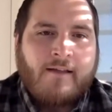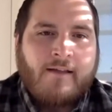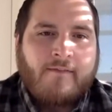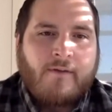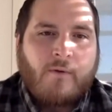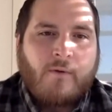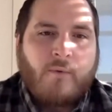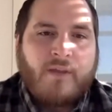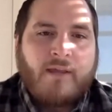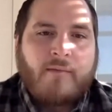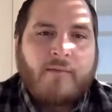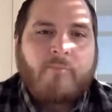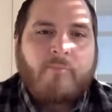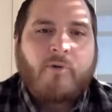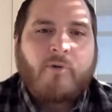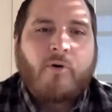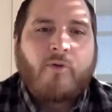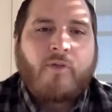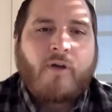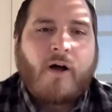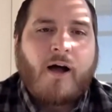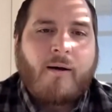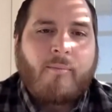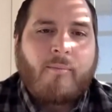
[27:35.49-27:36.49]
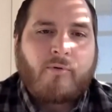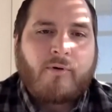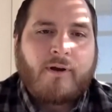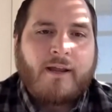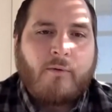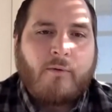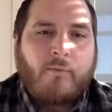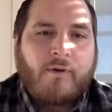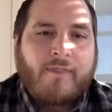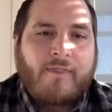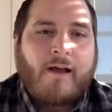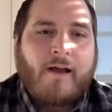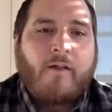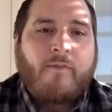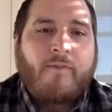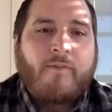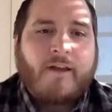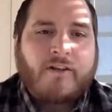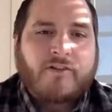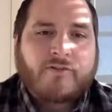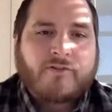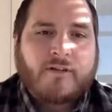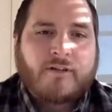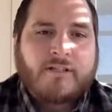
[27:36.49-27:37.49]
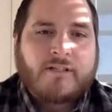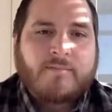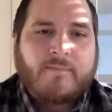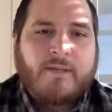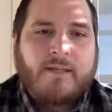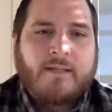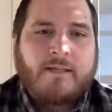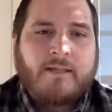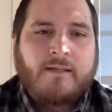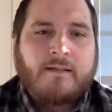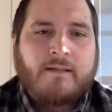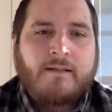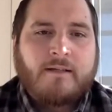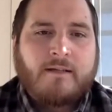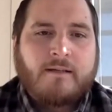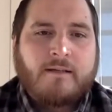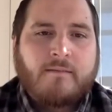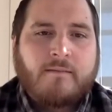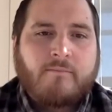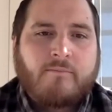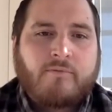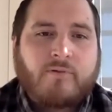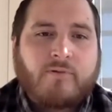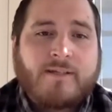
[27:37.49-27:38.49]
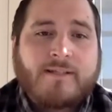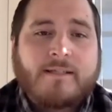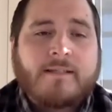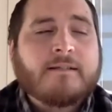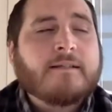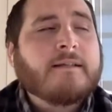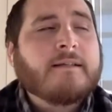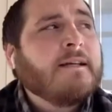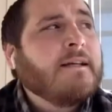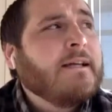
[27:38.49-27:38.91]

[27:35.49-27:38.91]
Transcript: that we can both operate without that trust being present.